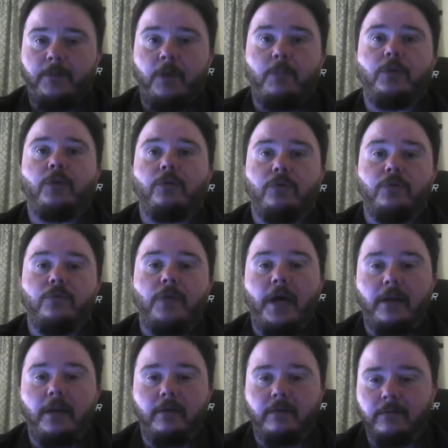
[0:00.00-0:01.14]
people don't do
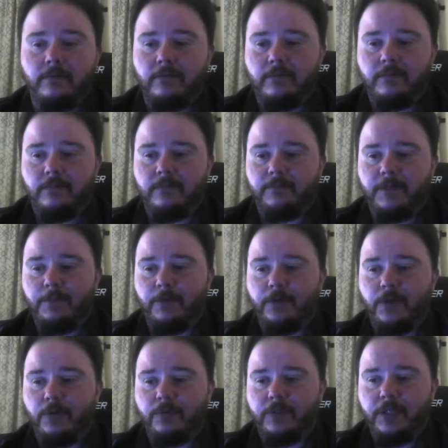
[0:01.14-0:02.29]
that.
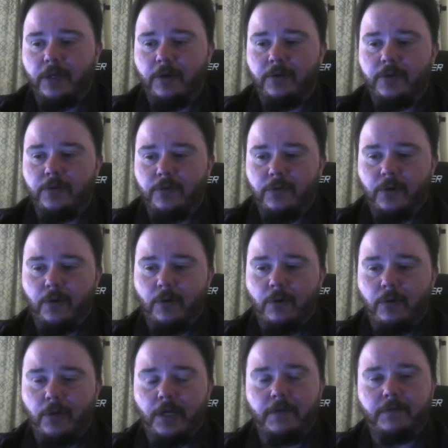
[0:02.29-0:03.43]
People don't tell you
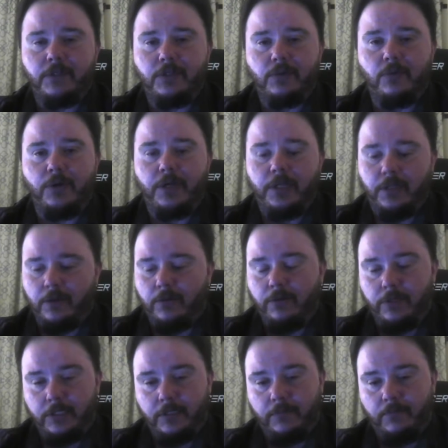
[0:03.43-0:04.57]
their whole life story in the
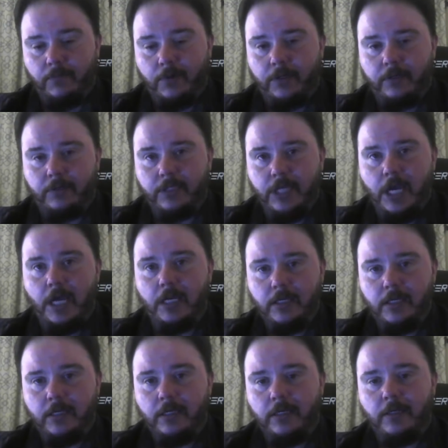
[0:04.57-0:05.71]
course of one
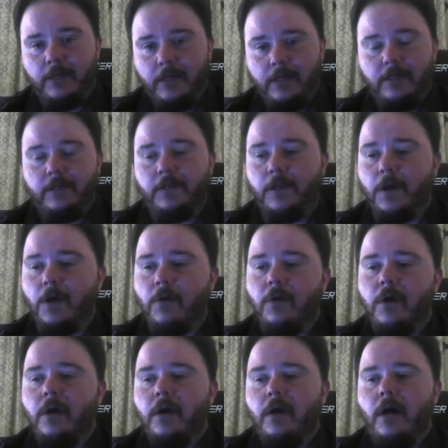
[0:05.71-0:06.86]
chat, you
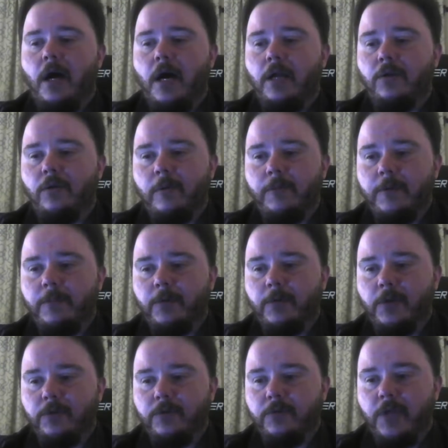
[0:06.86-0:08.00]
know. Uh, normal
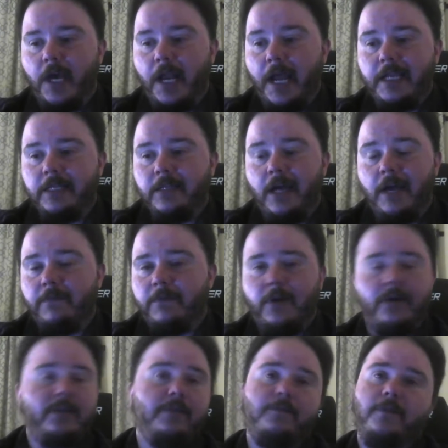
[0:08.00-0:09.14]
people don't do that. I can
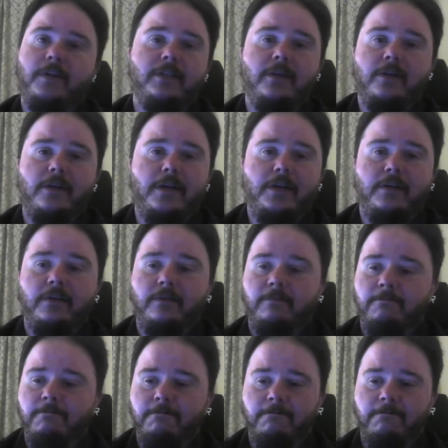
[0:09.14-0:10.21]
I've talked to friends online